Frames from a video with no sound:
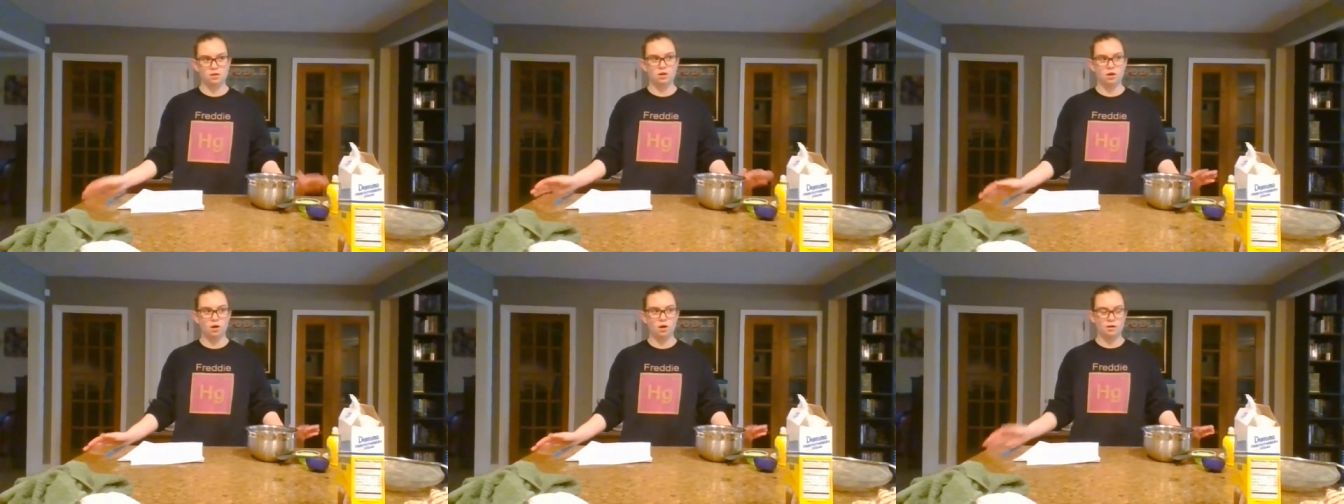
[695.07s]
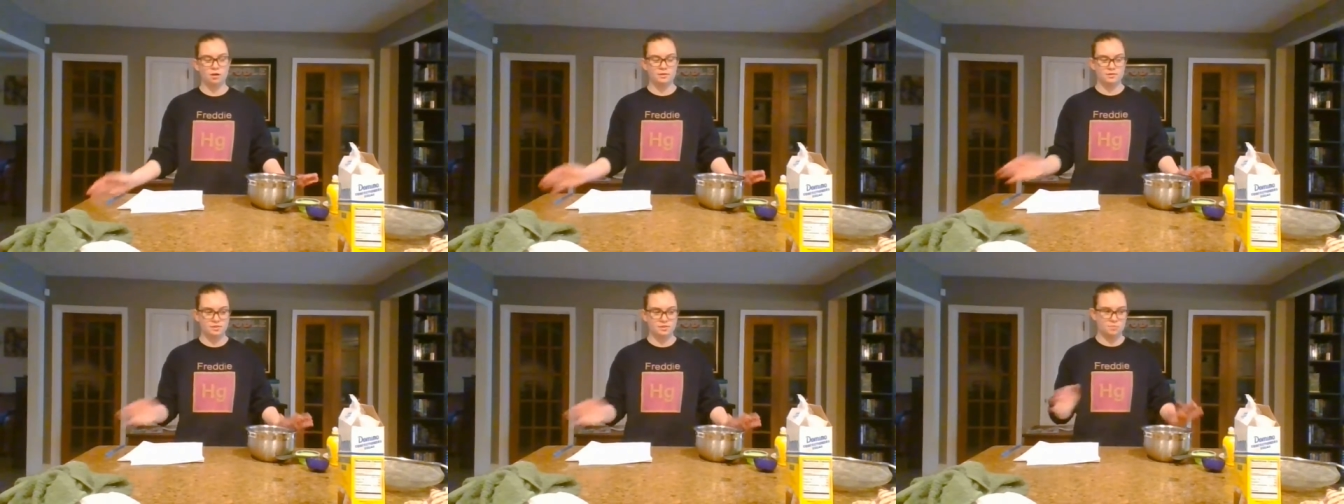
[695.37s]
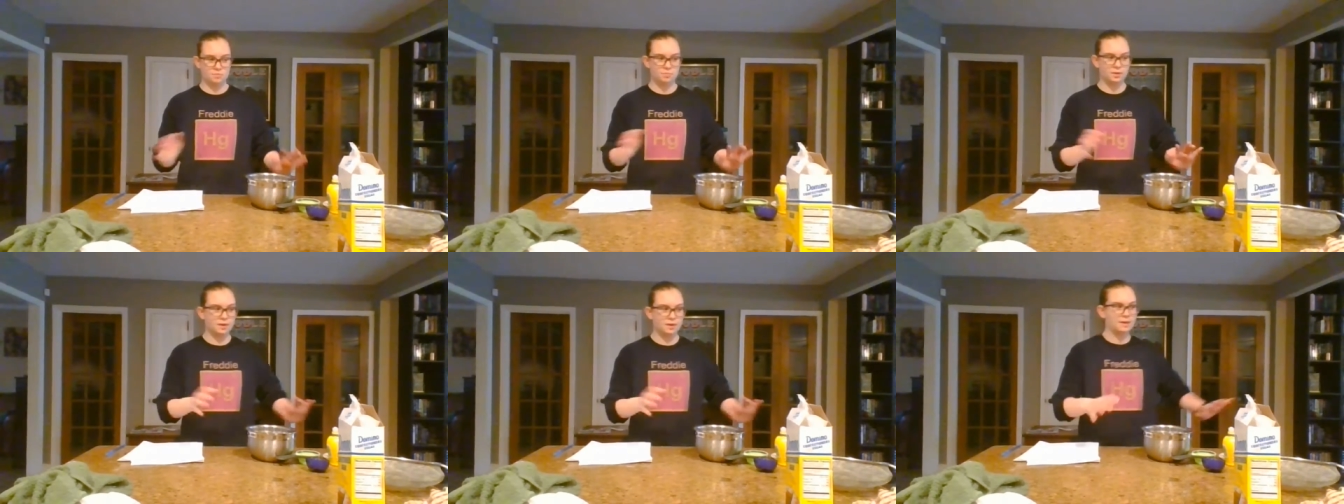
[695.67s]

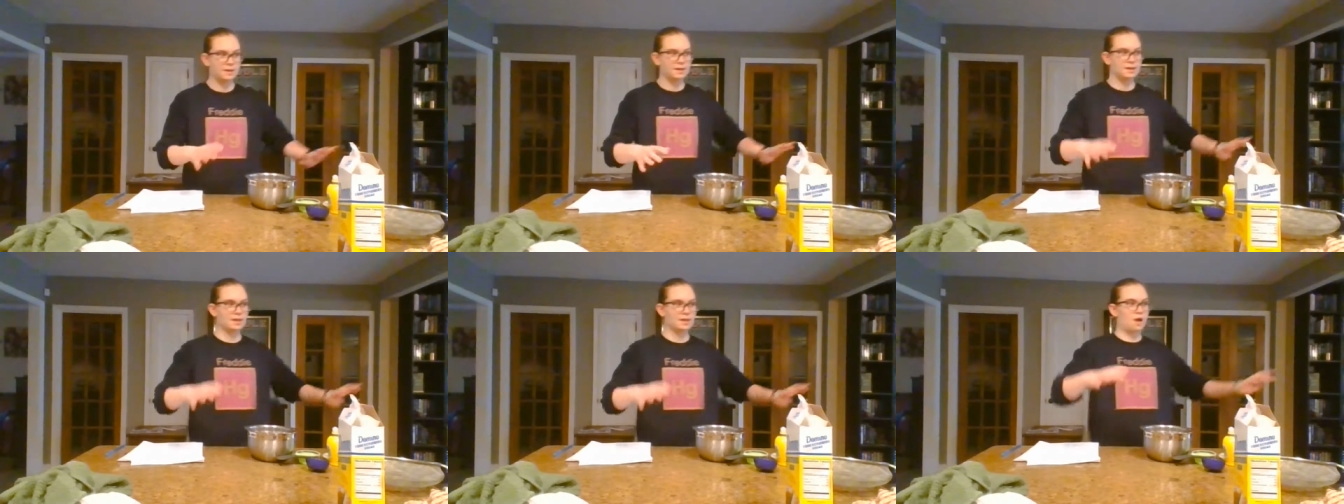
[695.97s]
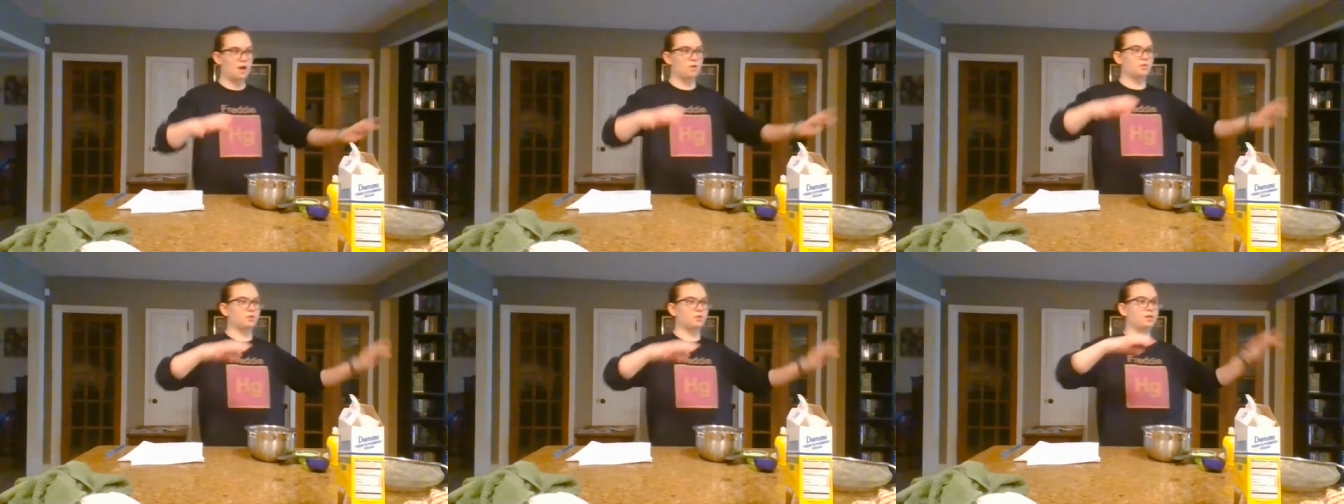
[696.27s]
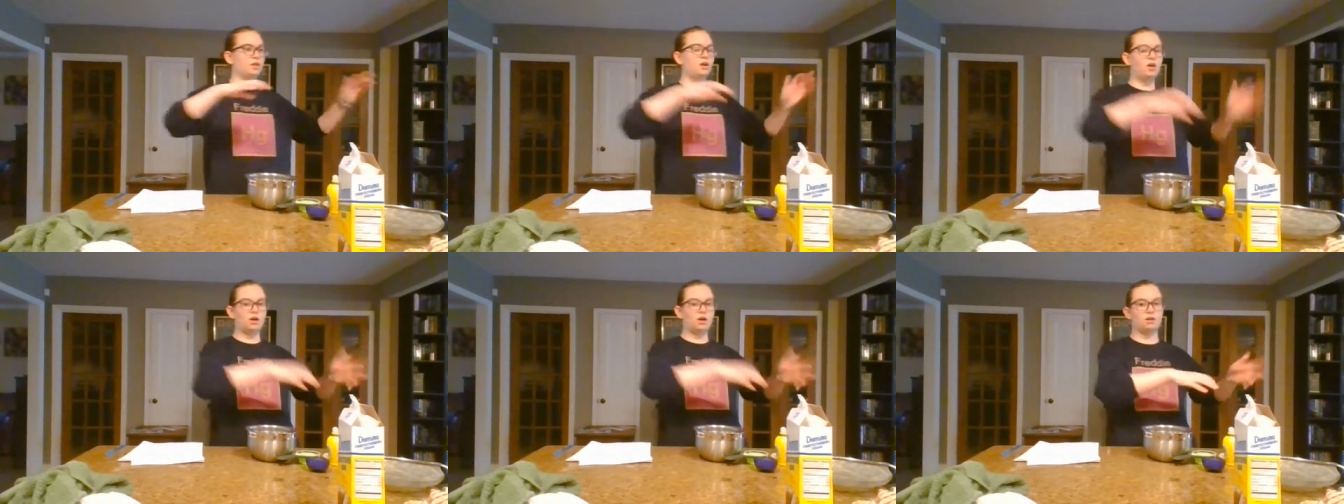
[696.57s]
caused by our
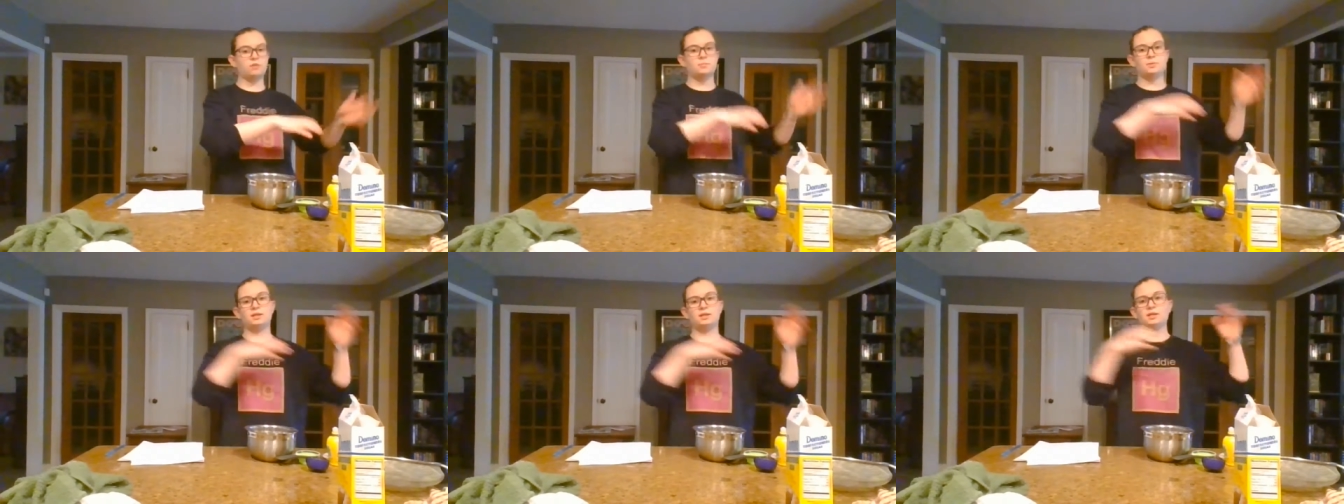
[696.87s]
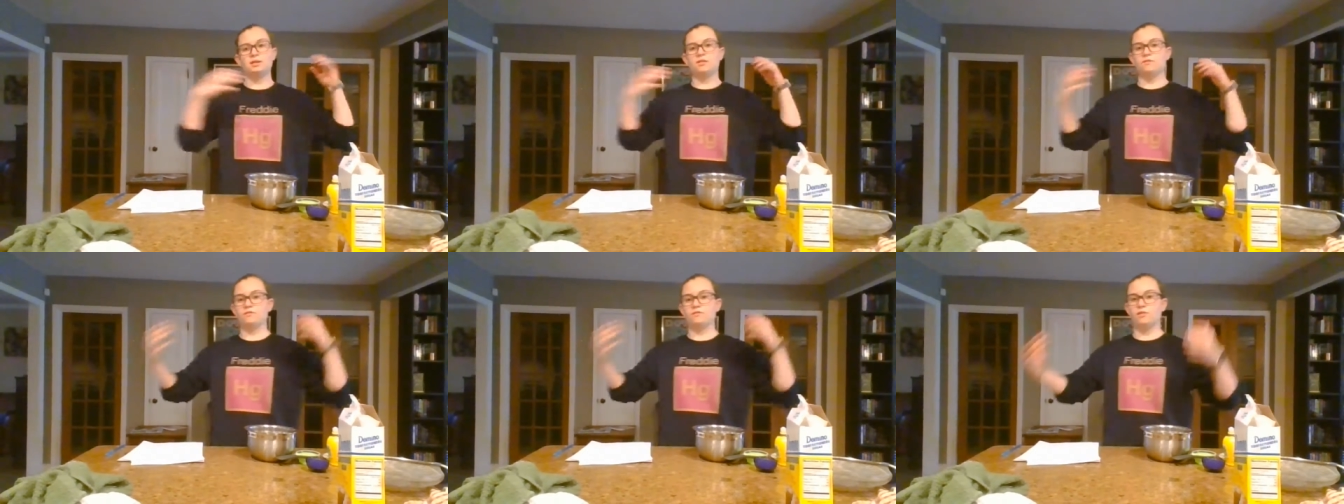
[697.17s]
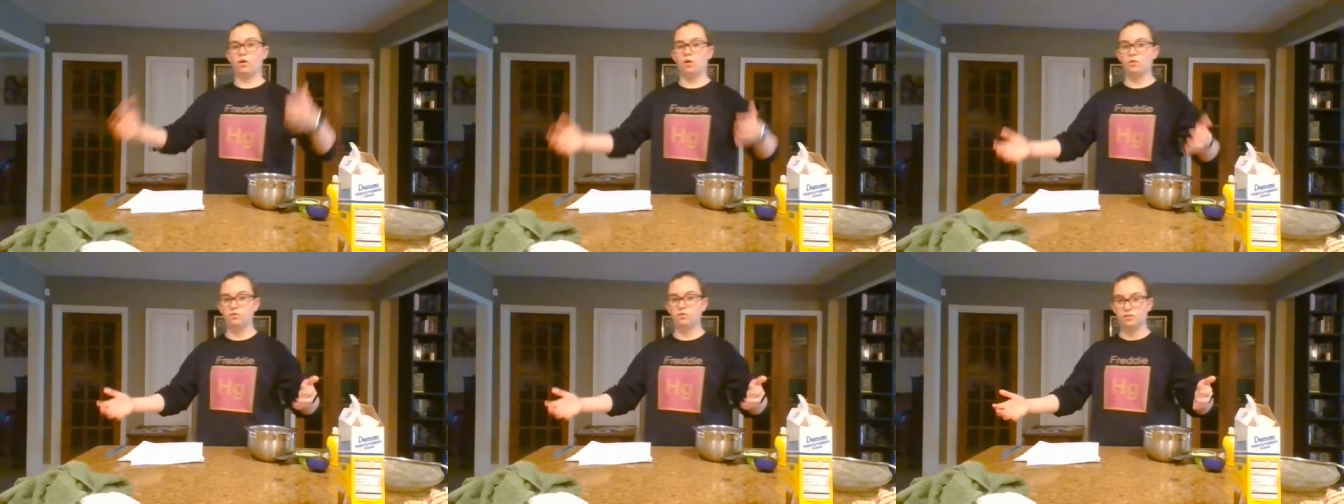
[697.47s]
economy
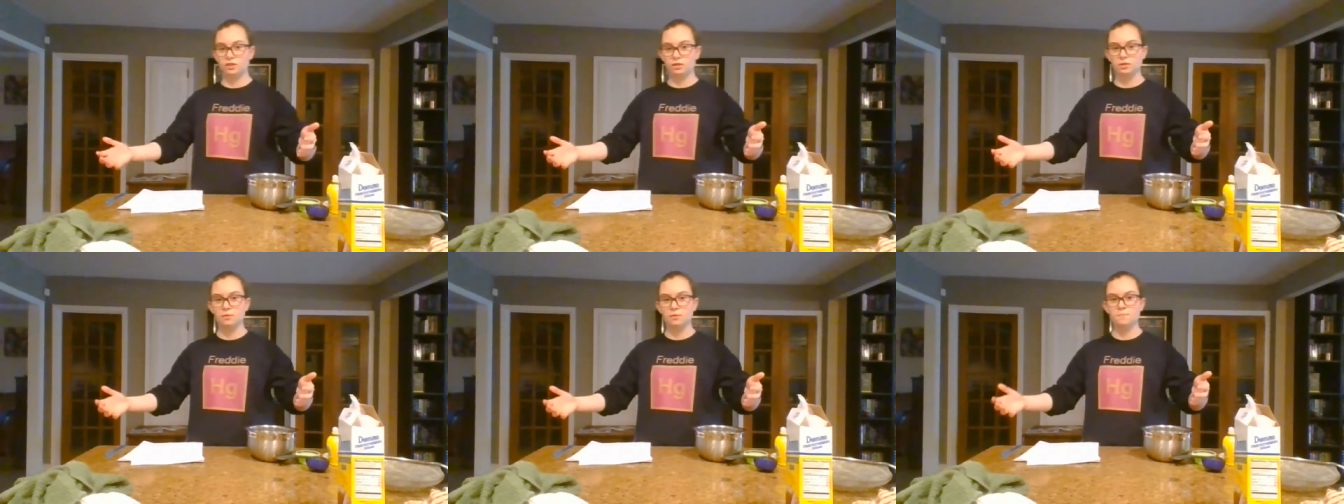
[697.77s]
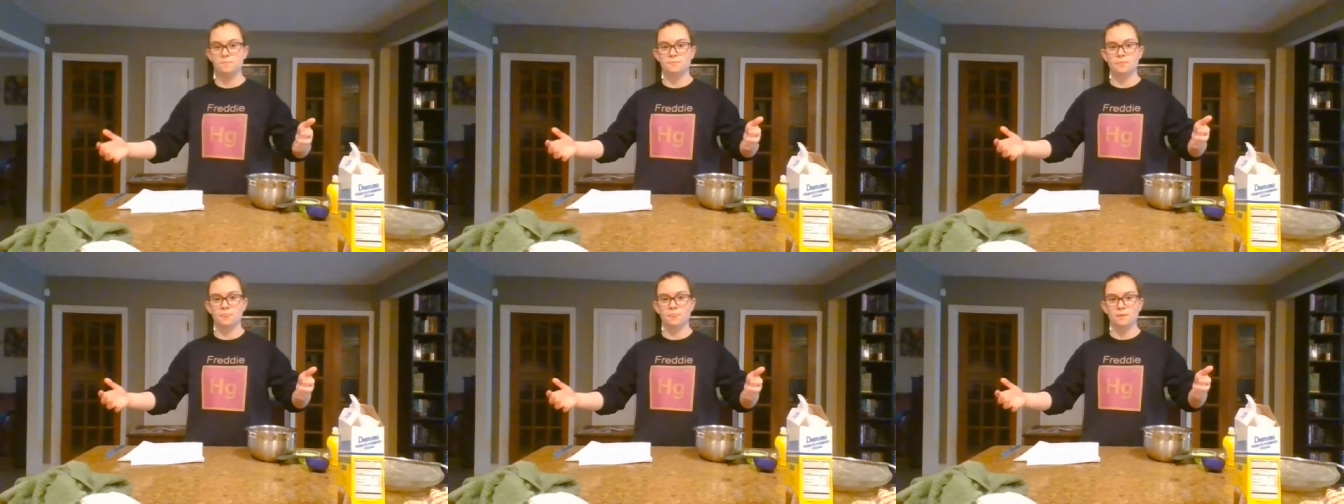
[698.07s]
evolving,